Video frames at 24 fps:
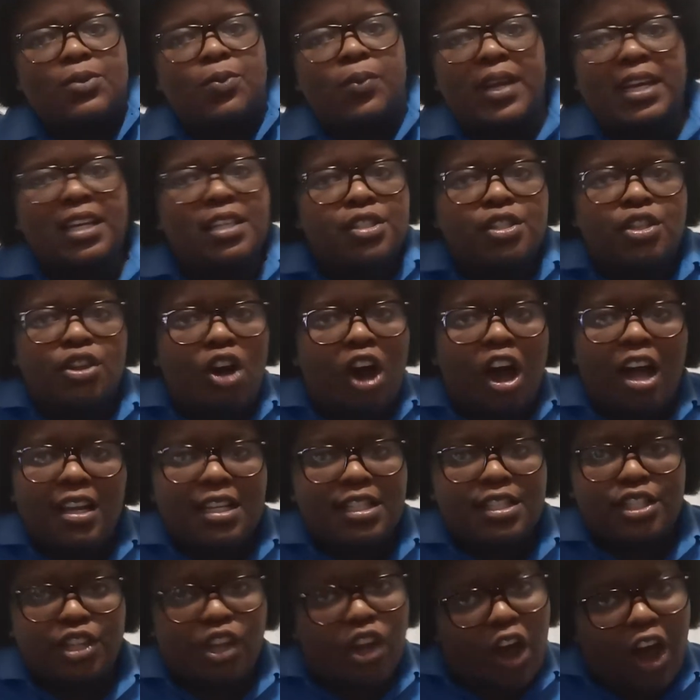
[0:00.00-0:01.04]
When it's gone,
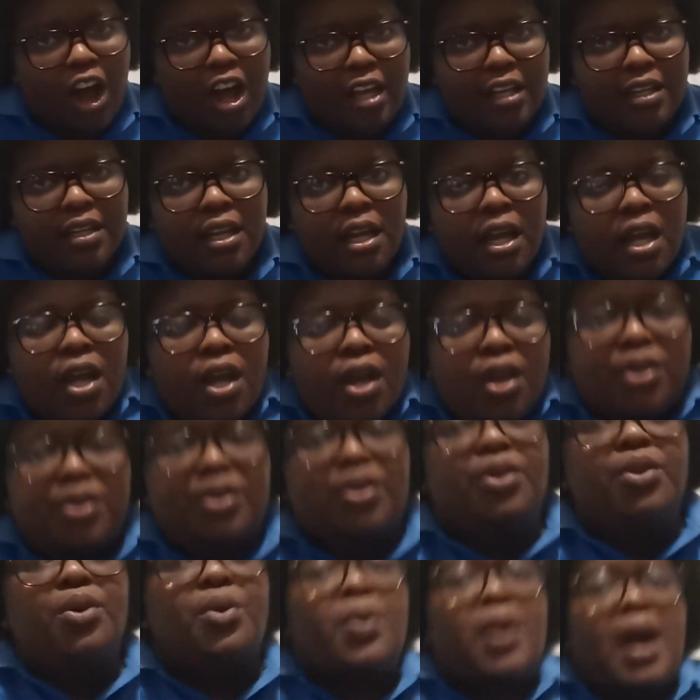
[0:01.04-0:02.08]
it's gone.
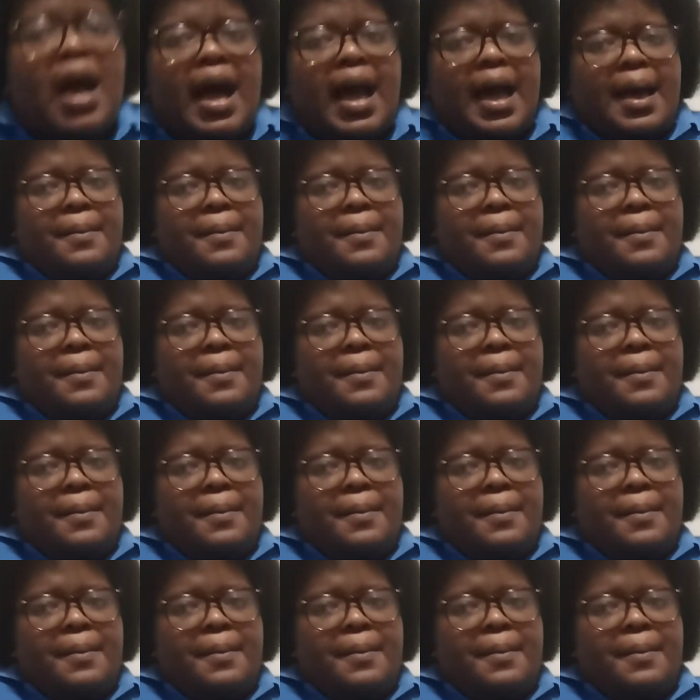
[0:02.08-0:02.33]
You know,